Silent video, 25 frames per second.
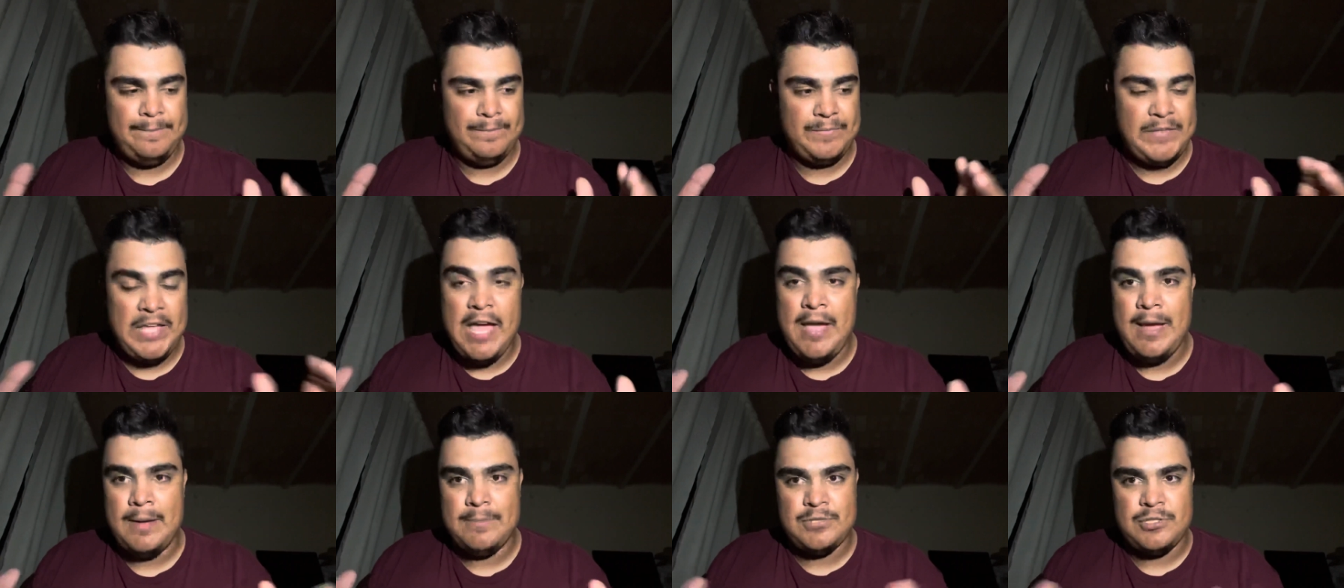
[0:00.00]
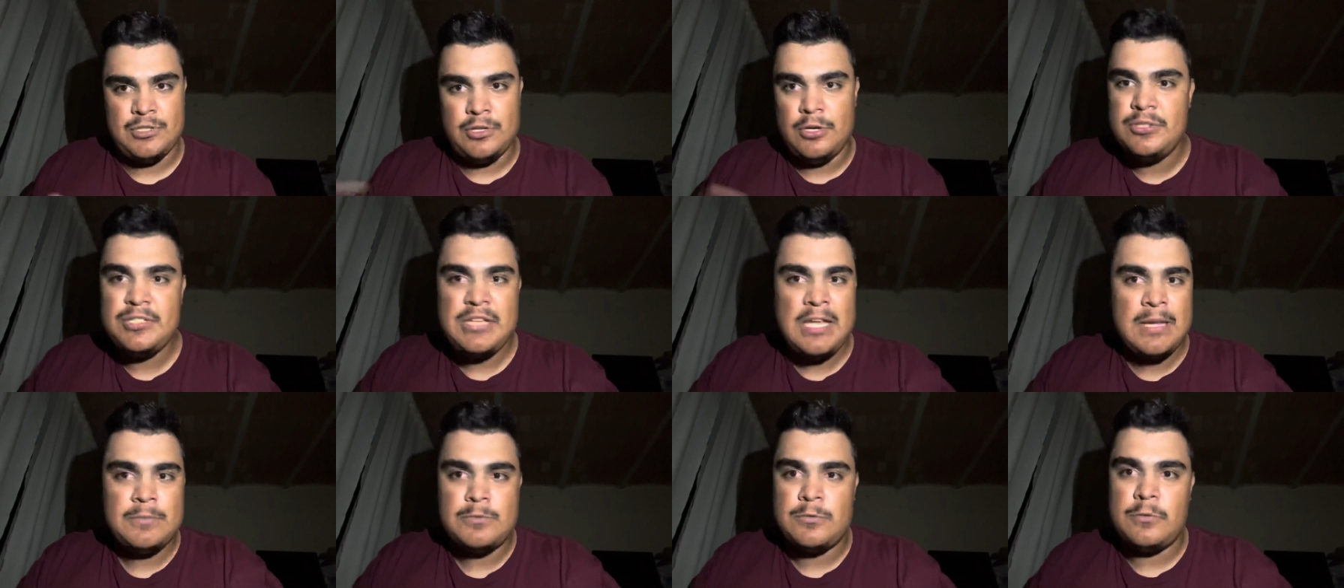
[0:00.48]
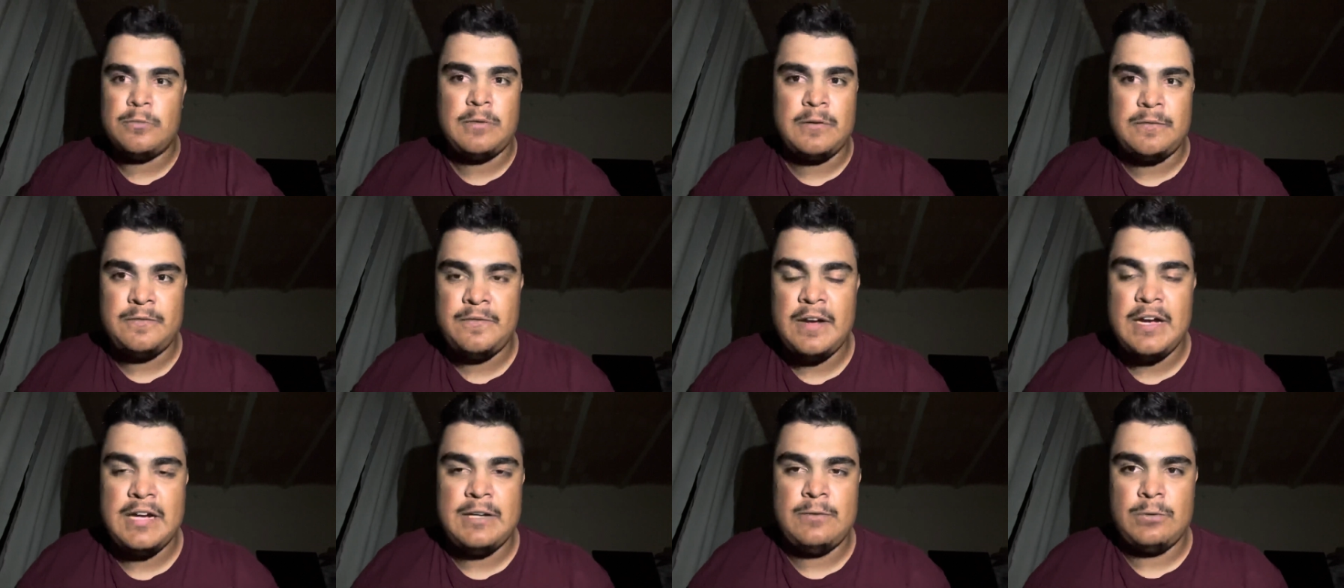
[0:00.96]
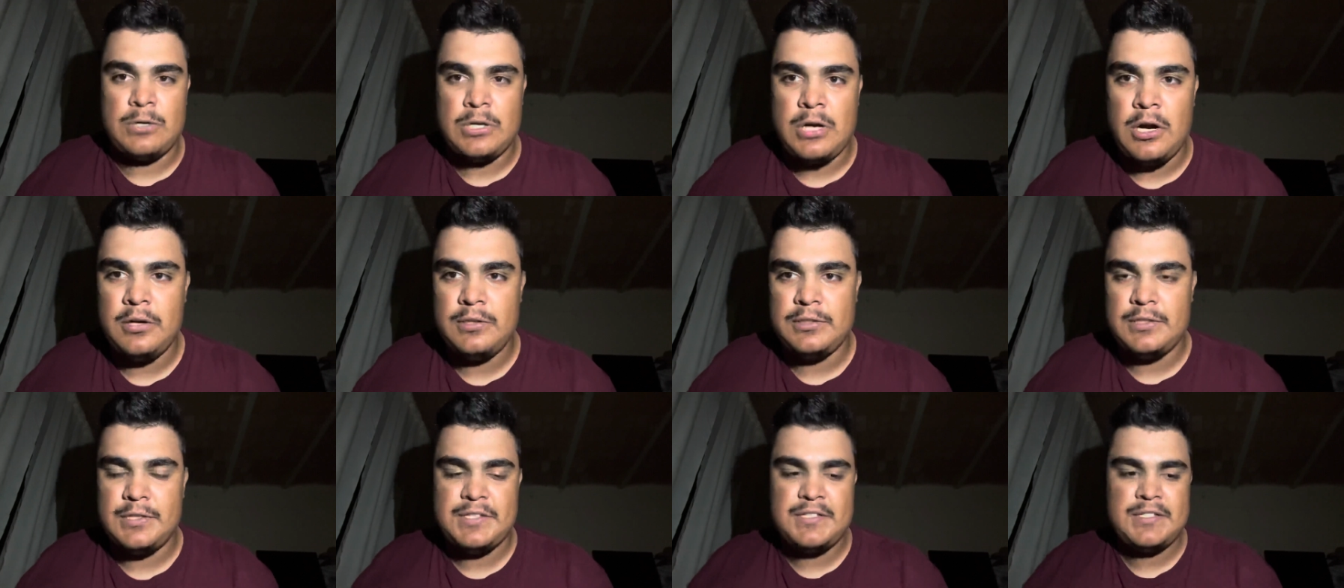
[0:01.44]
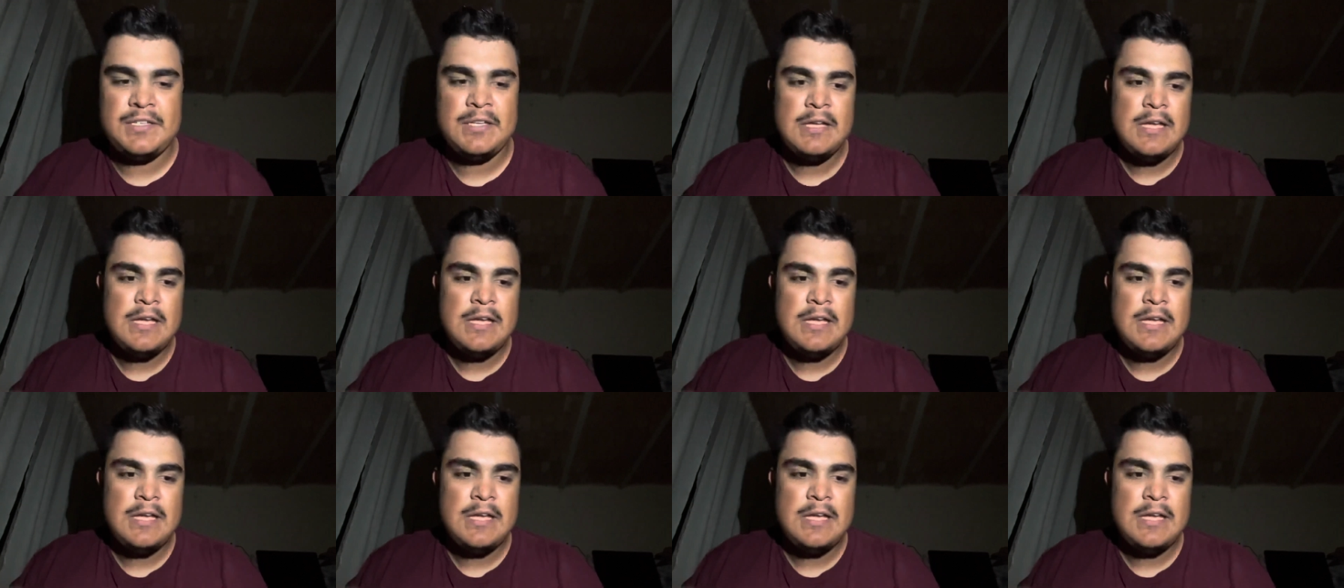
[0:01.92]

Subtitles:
games. Those games will run fine regardless.